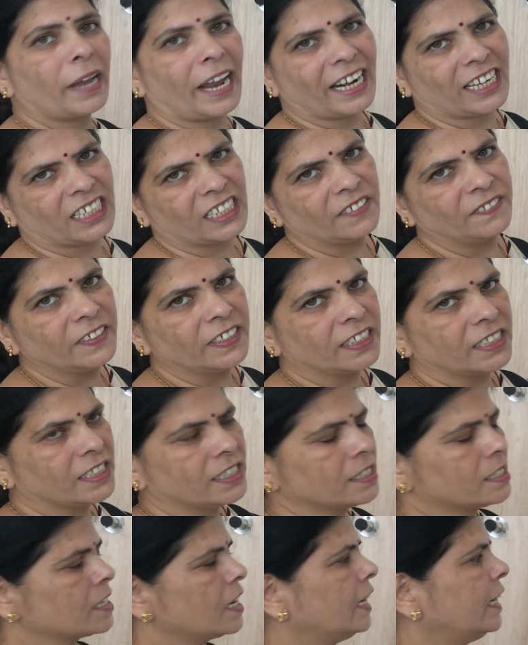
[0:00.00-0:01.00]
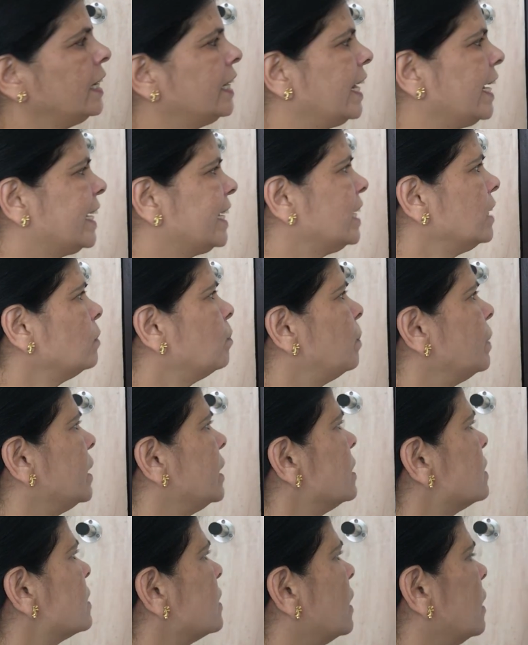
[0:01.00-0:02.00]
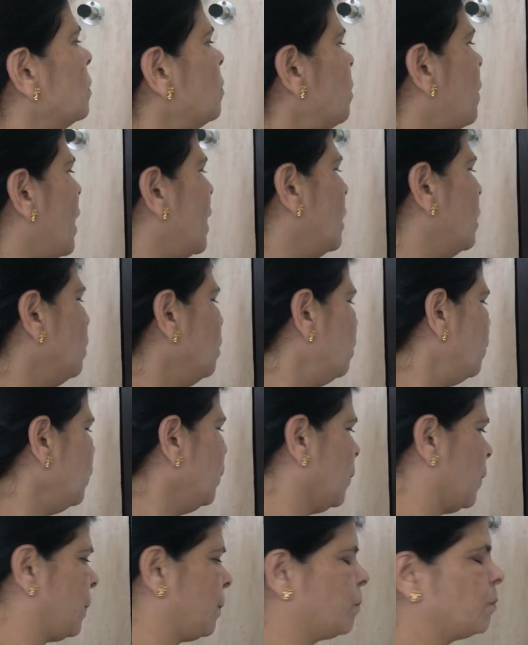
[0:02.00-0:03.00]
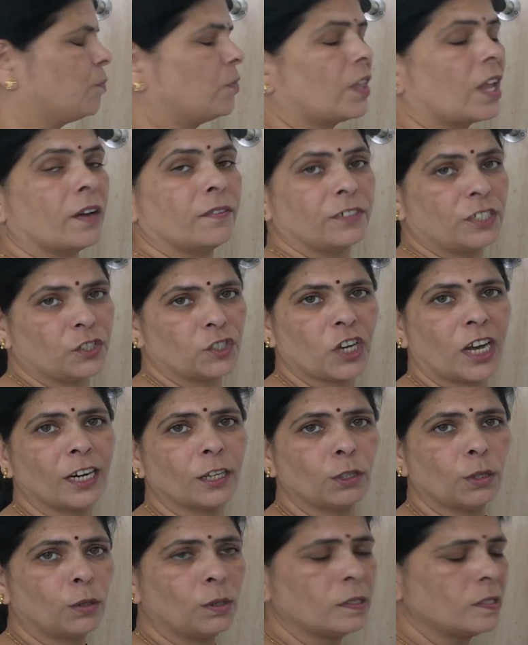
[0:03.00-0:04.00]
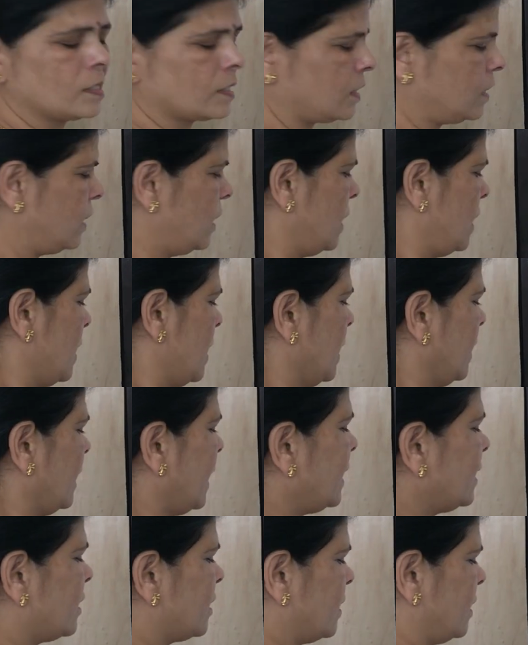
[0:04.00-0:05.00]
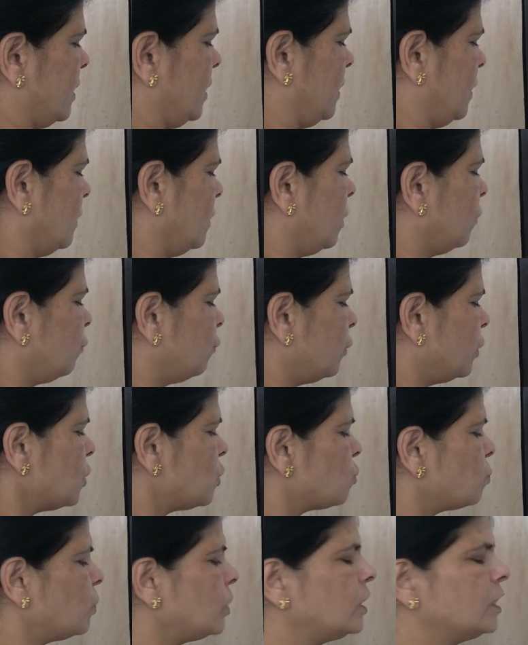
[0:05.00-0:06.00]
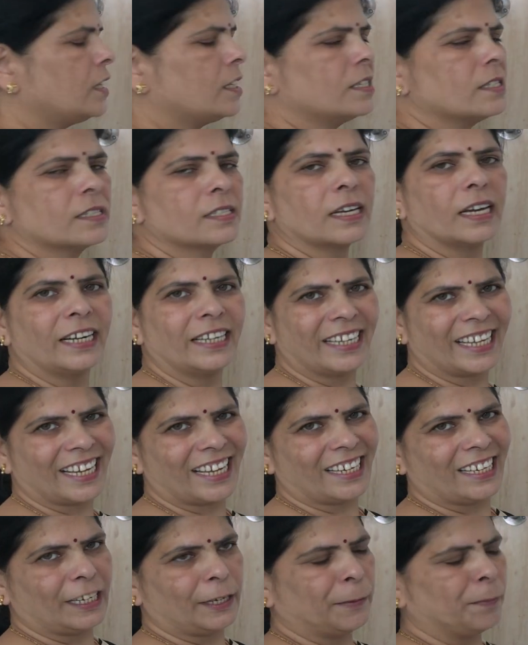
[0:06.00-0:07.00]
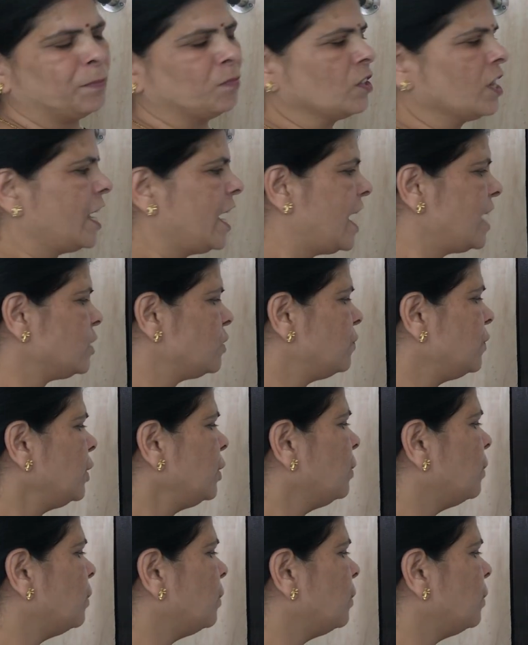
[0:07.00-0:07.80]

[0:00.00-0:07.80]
activities taking place in Palampur. Now, which are those? Let's see. The first one is dairy. As we